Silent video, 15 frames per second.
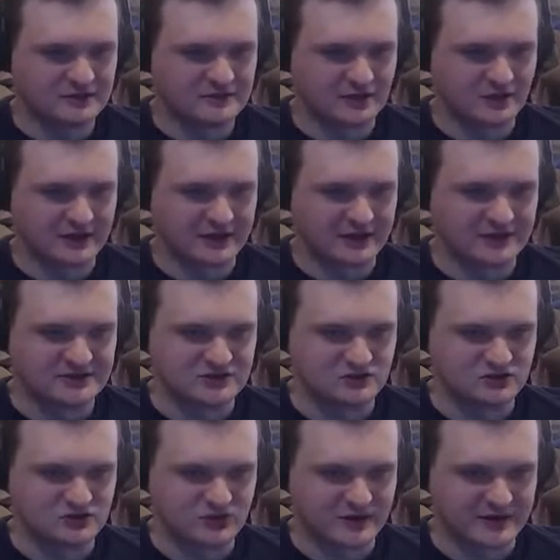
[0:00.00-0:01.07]
But when I get
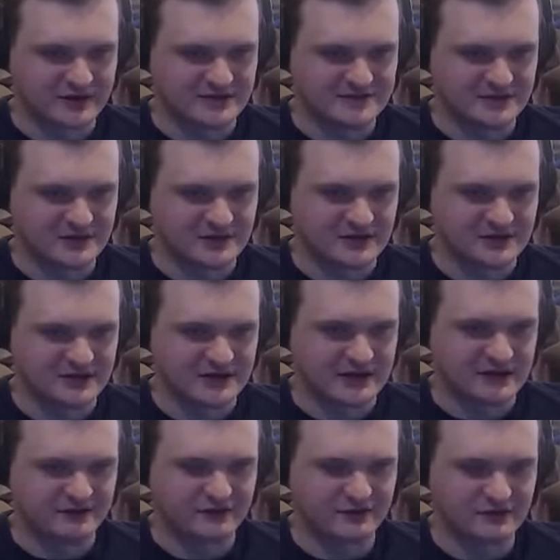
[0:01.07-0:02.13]
28 speed, he can
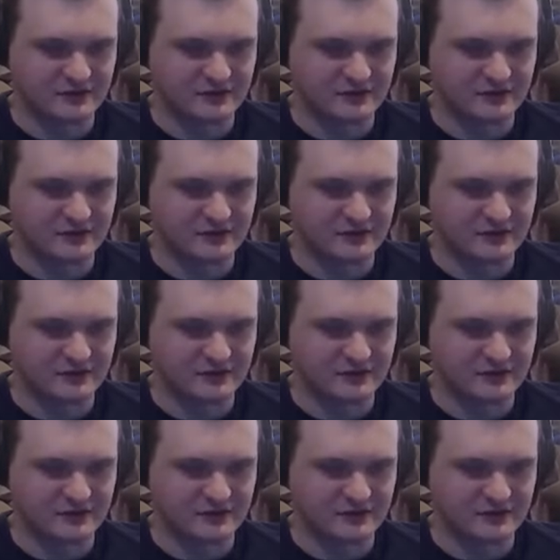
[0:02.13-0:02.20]
dive.